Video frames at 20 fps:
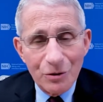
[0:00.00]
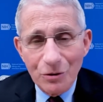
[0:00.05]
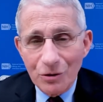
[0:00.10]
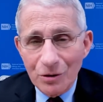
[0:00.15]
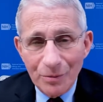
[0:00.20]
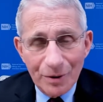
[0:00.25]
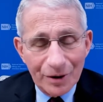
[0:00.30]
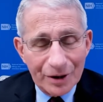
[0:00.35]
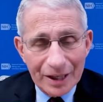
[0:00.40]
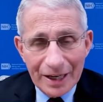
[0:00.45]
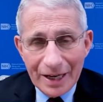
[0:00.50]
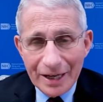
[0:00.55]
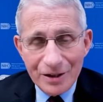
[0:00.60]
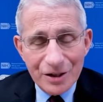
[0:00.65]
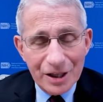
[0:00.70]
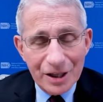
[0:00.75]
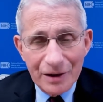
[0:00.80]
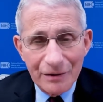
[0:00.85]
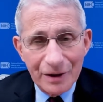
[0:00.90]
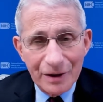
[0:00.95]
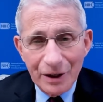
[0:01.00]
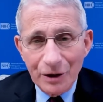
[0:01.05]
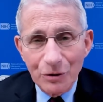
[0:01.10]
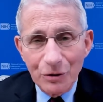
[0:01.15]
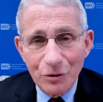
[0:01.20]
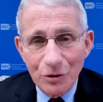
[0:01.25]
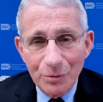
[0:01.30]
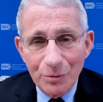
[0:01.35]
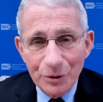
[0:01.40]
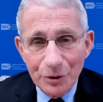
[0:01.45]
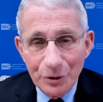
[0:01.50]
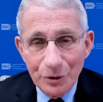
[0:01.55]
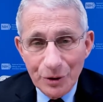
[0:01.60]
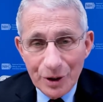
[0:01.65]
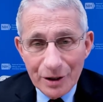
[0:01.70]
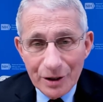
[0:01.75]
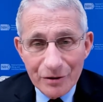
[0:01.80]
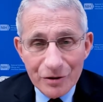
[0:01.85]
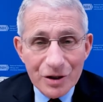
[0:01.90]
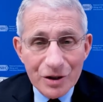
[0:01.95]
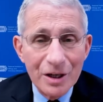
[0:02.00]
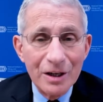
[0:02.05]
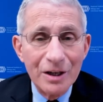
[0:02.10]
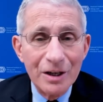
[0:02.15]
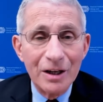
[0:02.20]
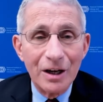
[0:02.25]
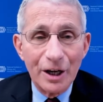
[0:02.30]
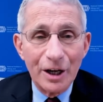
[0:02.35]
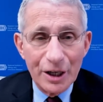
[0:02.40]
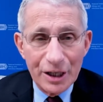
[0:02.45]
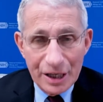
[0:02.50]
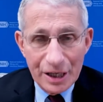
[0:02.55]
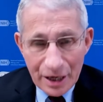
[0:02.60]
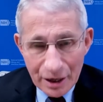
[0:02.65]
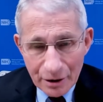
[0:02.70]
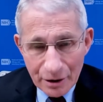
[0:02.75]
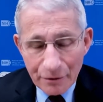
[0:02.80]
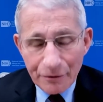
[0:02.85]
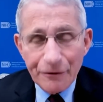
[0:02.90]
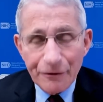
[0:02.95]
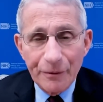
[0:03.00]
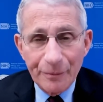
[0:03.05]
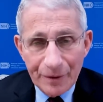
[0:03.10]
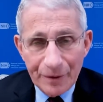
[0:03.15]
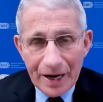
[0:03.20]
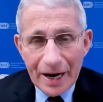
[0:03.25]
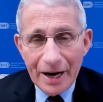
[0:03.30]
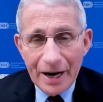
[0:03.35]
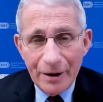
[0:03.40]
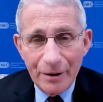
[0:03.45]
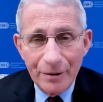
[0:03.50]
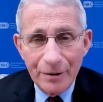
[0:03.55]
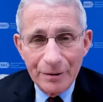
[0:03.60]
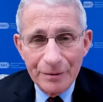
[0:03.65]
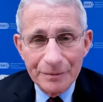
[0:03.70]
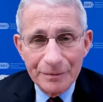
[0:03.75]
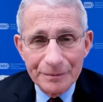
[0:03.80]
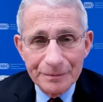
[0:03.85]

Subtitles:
a normal Thanksgiving, a normal New Year's a year from now.